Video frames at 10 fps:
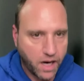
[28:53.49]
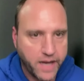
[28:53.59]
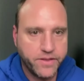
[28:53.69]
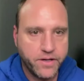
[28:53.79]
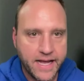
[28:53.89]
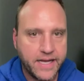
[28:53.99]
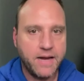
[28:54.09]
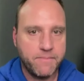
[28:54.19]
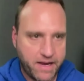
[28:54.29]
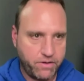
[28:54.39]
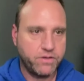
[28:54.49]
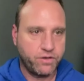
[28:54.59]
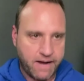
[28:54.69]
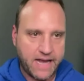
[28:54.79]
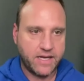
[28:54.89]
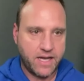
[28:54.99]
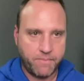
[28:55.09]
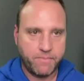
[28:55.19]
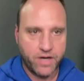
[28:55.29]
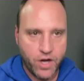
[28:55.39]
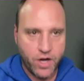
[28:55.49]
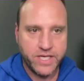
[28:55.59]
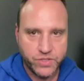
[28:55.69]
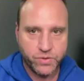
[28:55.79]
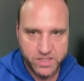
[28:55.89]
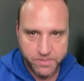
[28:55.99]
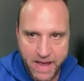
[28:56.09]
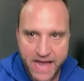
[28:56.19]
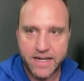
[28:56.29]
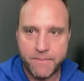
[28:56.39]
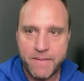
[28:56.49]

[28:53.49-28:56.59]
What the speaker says: All right. They're not getting my direct number. No disrespect.